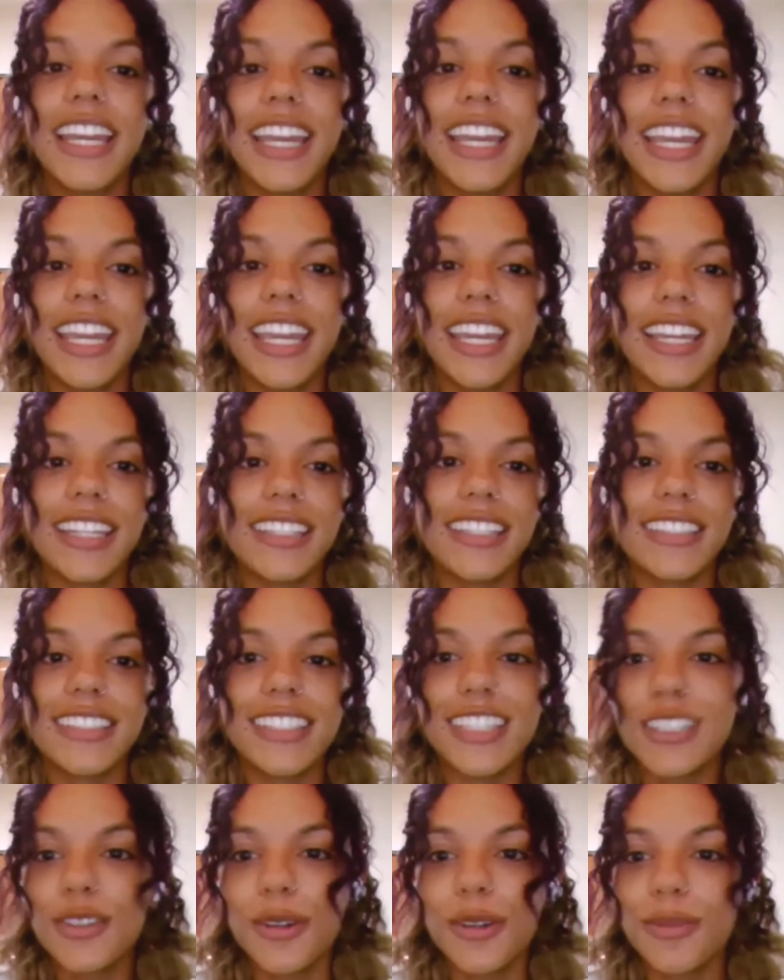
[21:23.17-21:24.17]
And
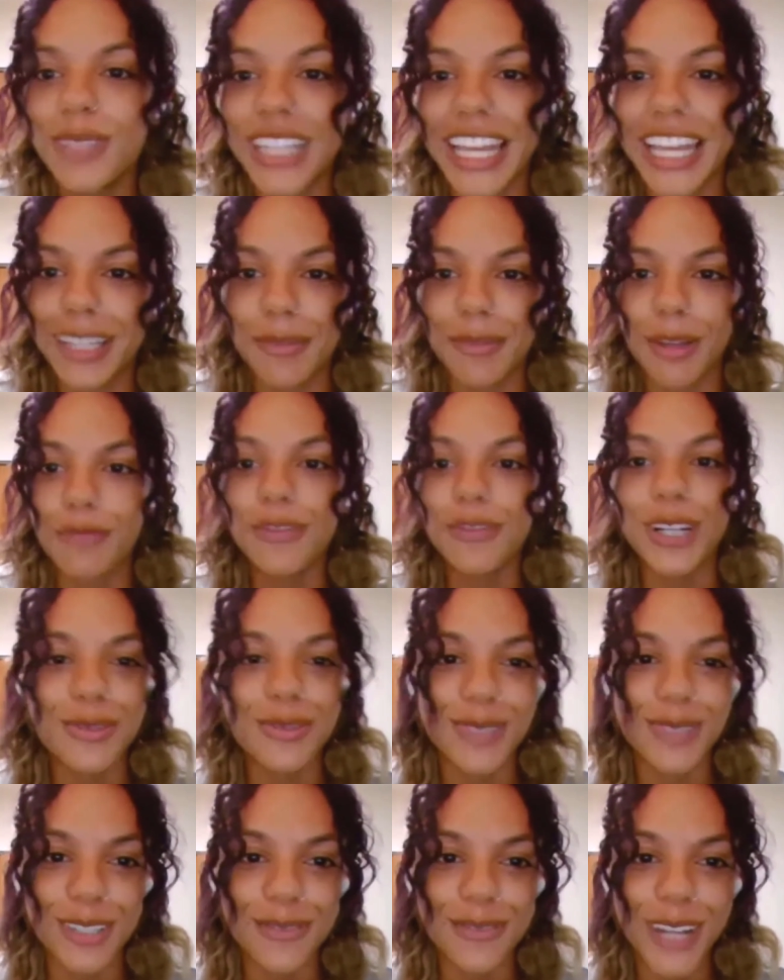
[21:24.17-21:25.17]
he told me that like my
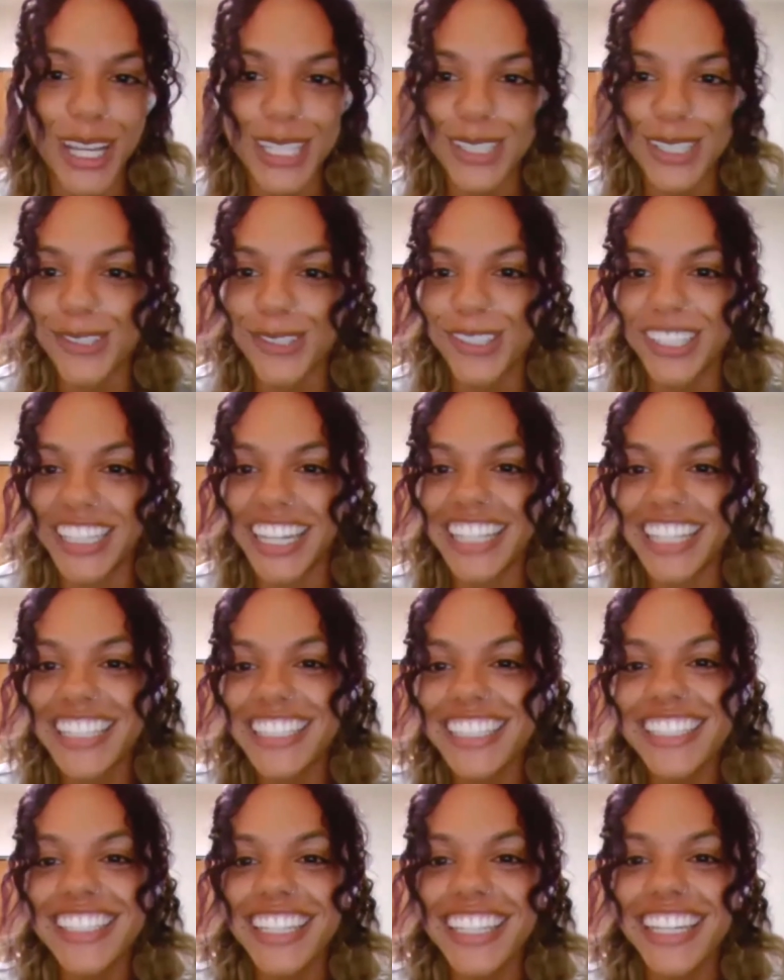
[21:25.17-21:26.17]
freshman year of high school. And that's
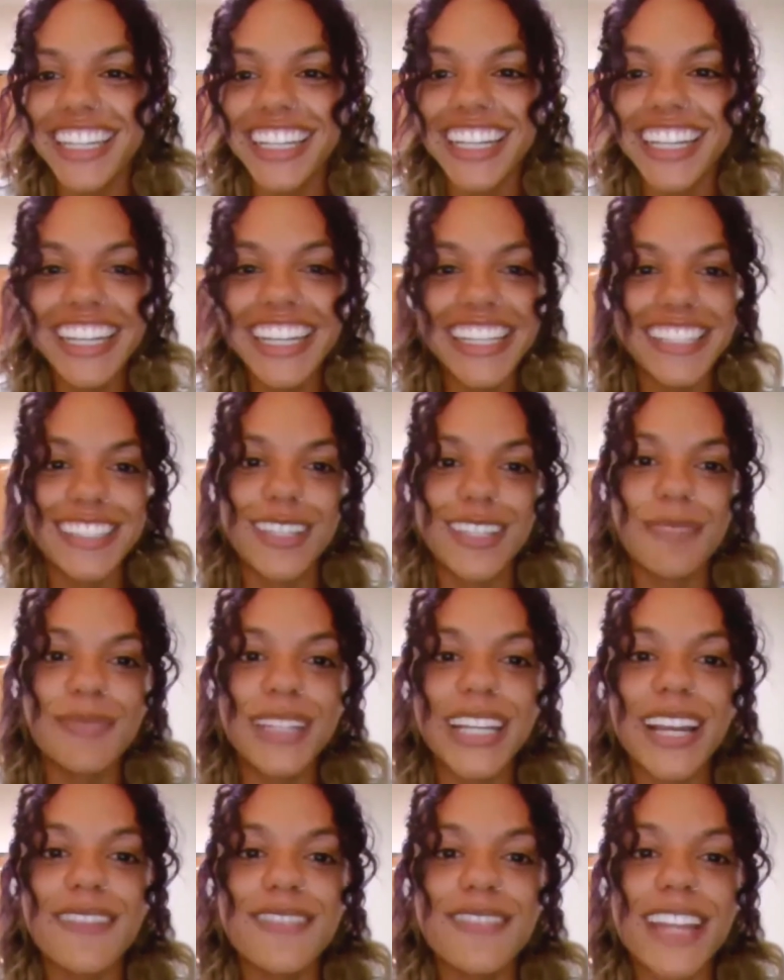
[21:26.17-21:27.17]
just like
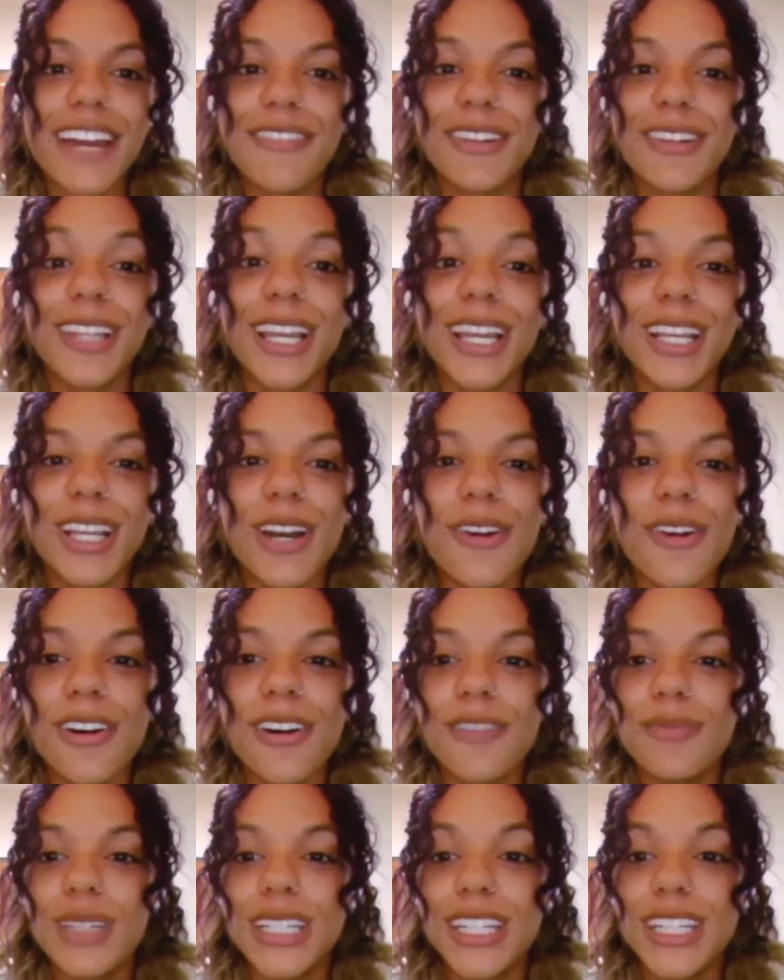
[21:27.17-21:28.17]
something I've never let go
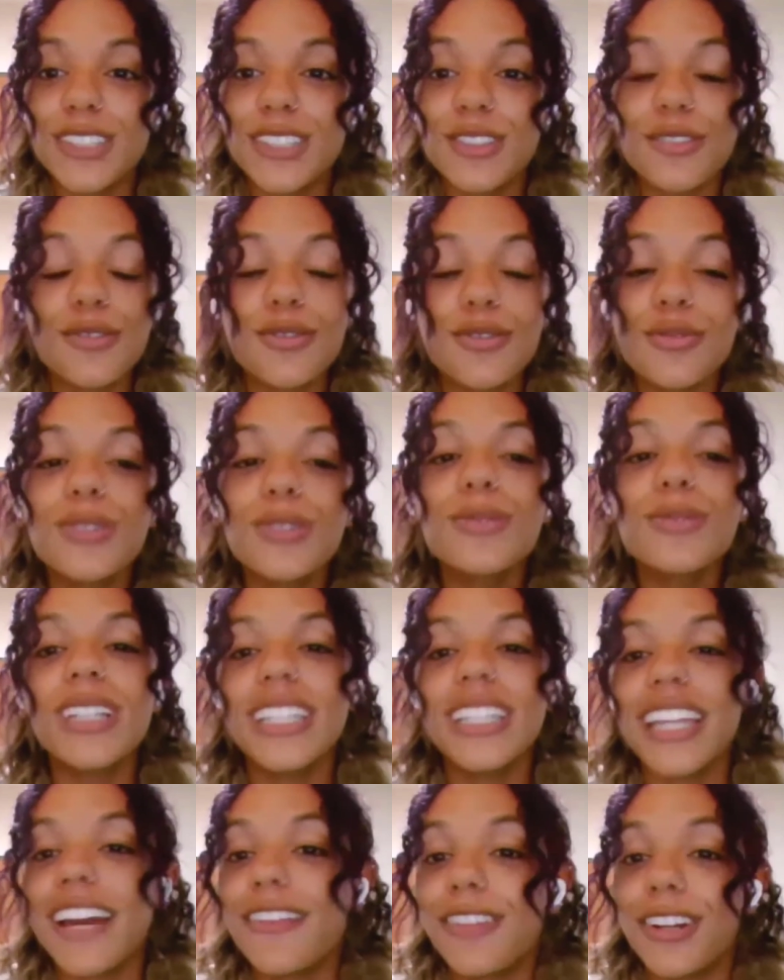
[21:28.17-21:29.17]
of, because you truly
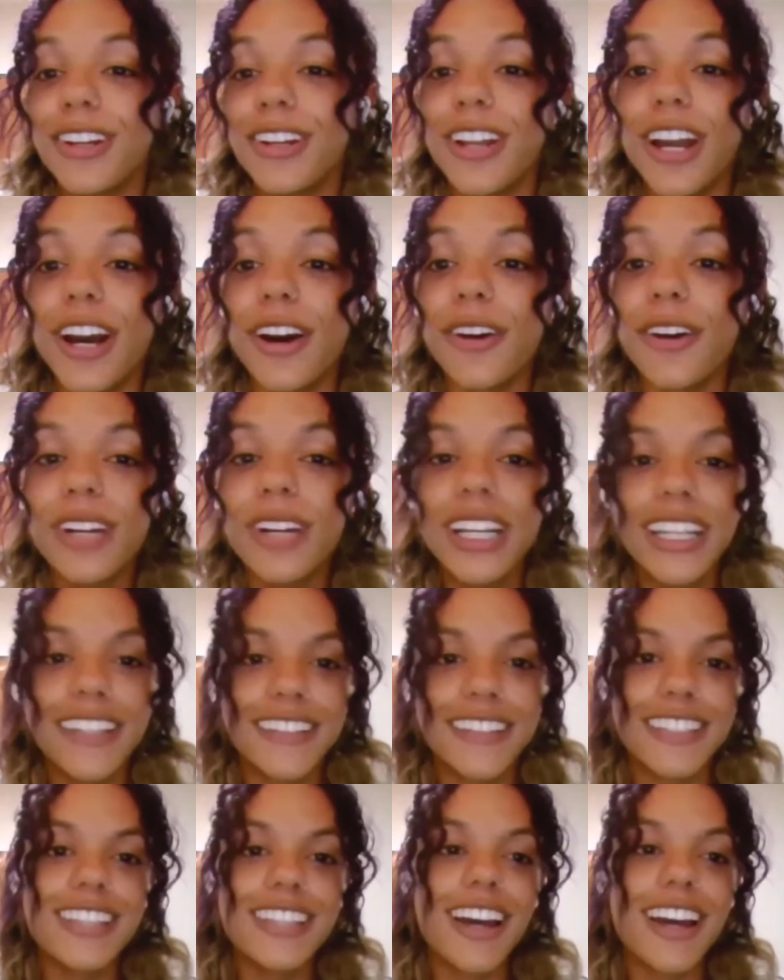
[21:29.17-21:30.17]
never know.
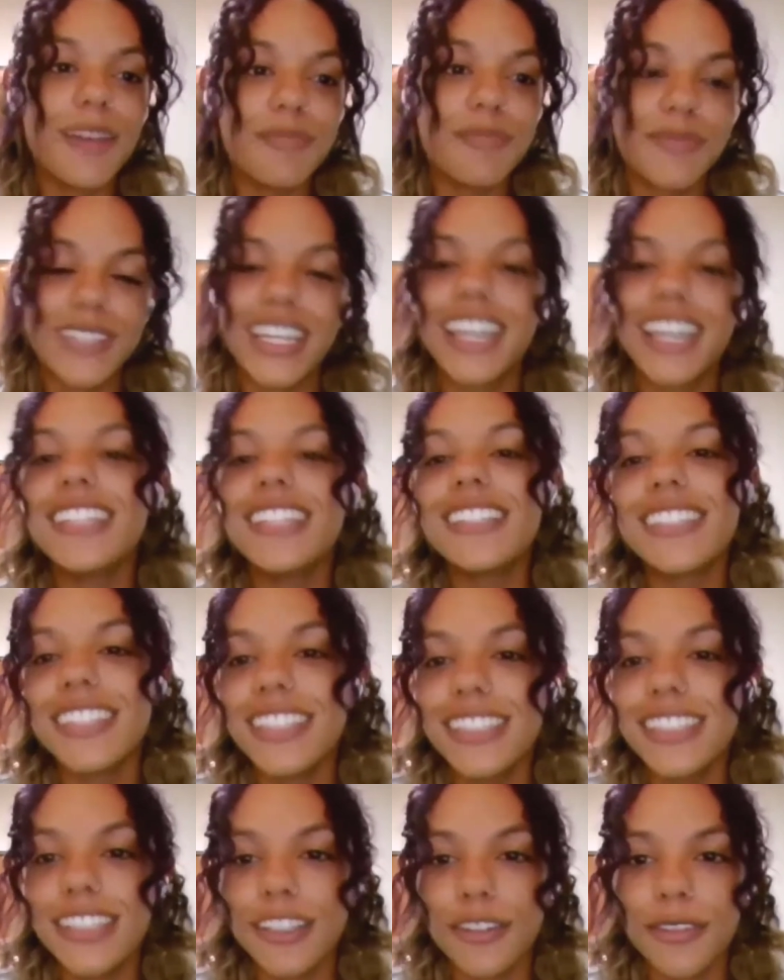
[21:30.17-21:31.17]
The top 10
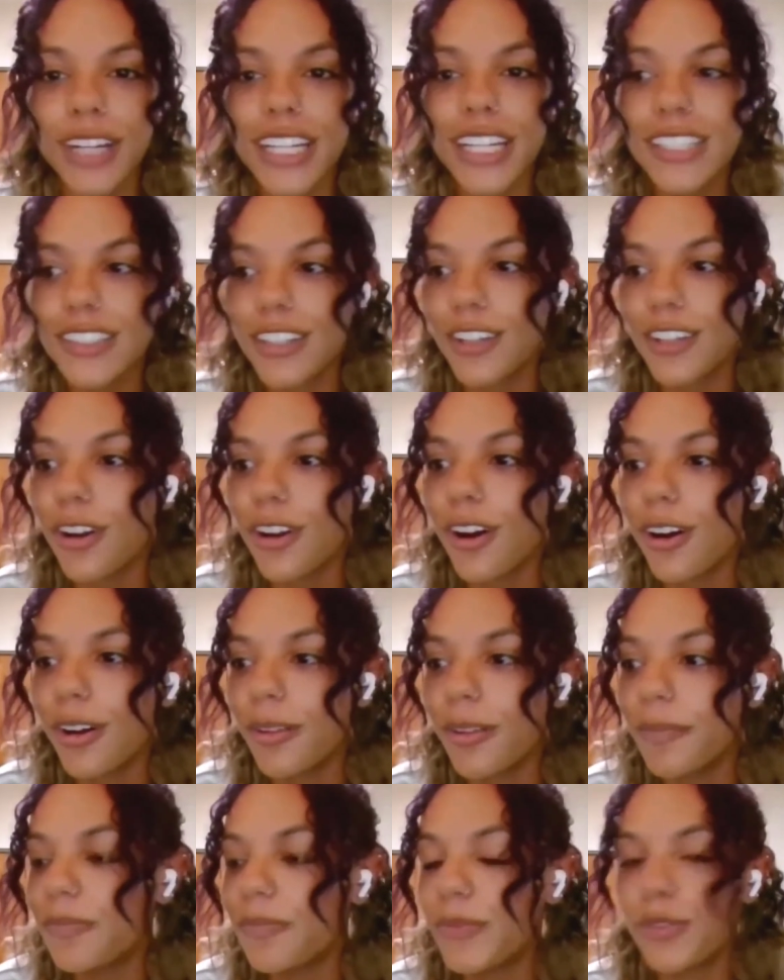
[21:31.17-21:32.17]
seeds in a race could
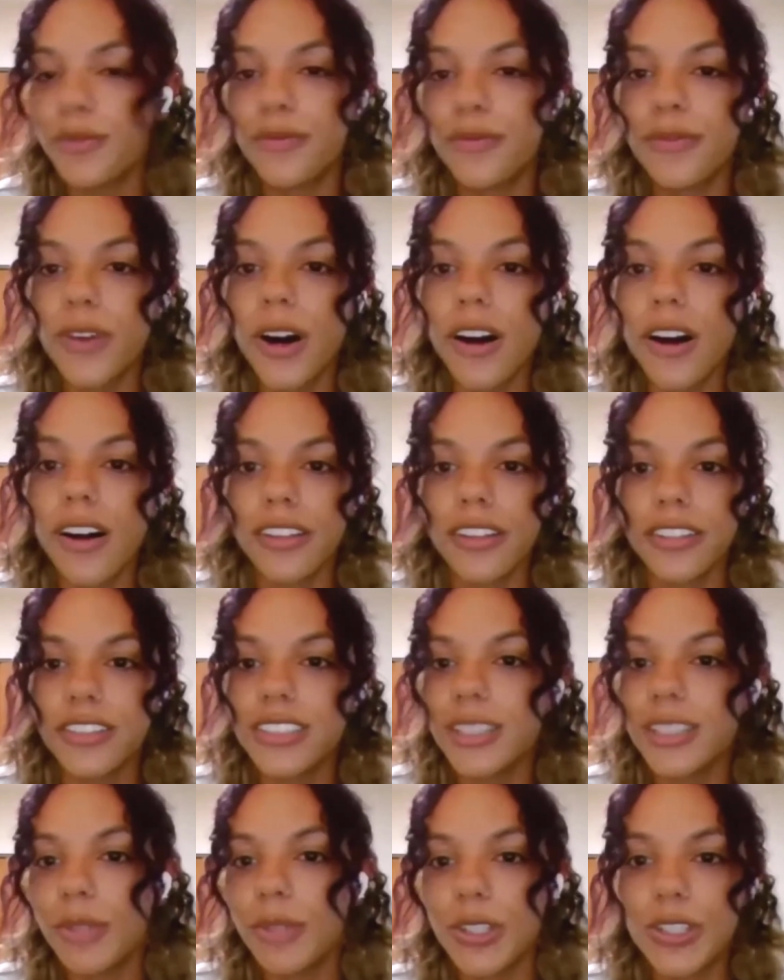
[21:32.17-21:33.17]
all fall, or
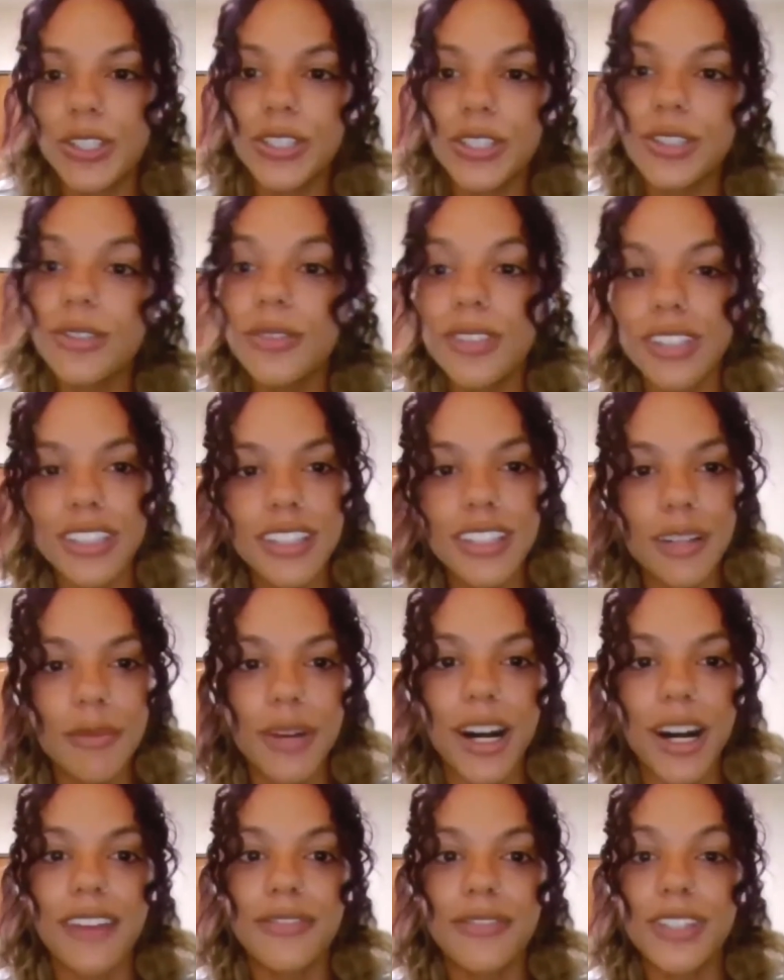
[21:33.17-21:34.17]
someone's shoe could come
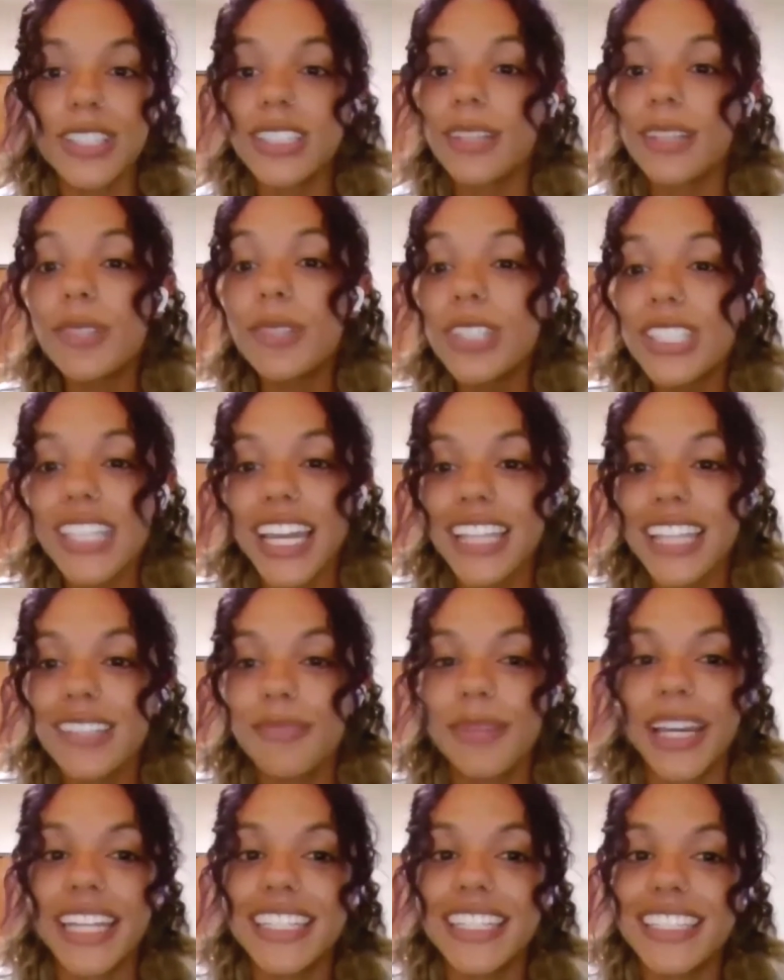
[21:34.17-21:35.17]
off, or someone just has a
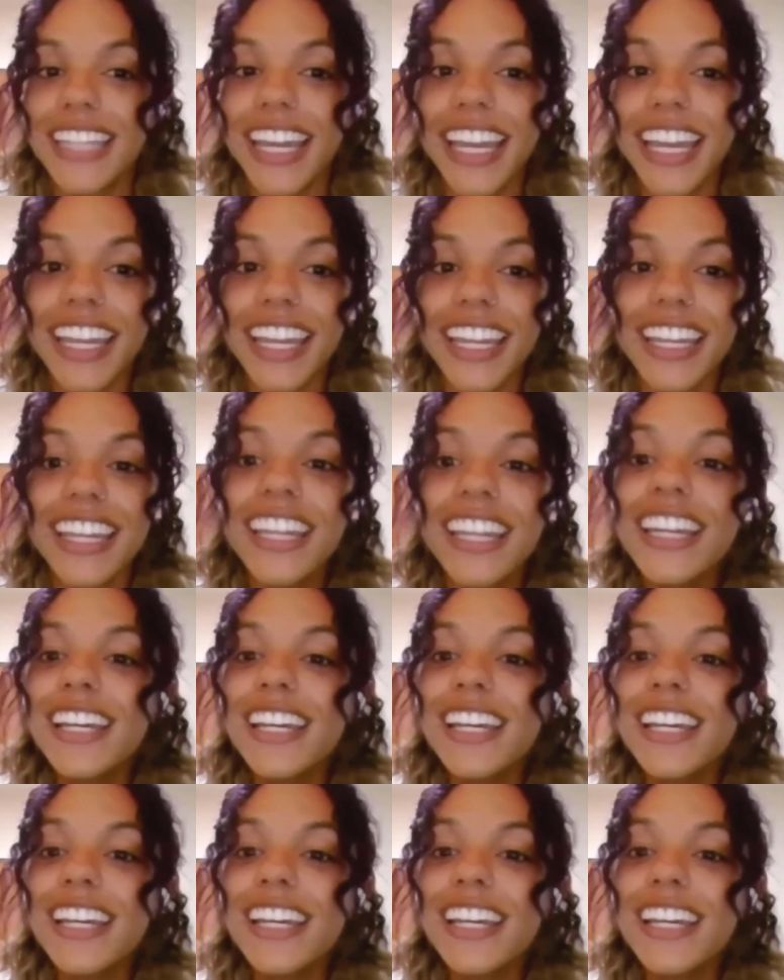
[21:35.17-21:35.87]
bad day.